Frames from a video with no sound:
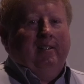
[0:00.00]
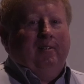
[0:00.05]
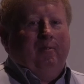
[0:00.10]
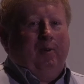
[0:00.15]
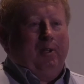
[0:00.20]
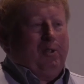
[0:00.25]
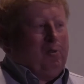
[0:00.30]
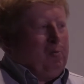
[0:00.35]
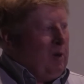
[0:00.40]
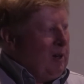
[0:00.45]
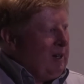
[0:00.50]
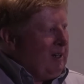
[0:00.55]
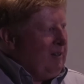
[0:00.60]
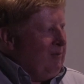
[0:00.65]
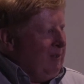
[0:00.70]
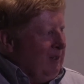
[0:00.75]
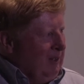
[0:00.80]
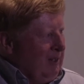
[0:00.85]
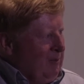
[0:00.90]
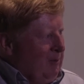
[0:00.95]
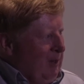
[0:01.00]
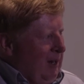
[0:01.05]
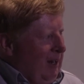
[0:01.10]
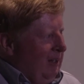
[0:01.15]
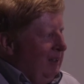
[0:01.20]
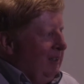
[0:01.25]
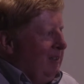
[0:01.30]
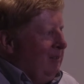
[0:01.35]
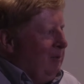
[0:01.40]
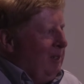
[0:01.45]
what's working really
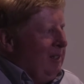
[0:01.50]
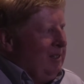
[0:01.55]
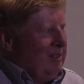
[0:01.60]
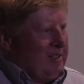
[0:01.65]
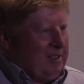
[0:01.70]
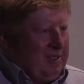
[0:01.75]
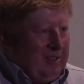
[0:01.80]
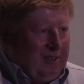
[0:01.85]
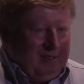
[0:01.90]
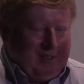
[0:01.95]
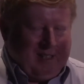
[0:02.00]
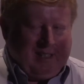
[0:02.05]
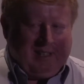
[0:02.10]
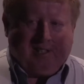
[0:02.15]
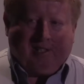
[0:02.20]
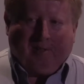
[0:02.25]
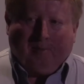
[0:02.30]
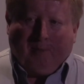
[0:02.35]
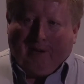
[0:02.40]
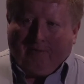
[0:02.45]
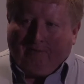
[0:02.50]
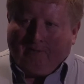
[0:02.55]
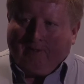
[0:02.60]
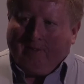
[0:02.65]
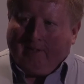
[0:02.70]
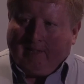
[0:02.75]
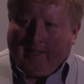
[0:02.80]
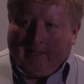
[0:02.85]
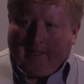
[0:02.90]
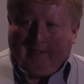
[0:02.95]
well and what still needs some
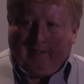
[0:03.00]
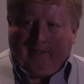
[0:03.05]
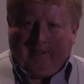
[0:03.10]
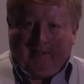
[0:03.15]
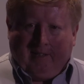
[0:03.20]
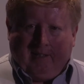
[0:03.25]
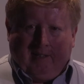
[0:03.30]
effort. And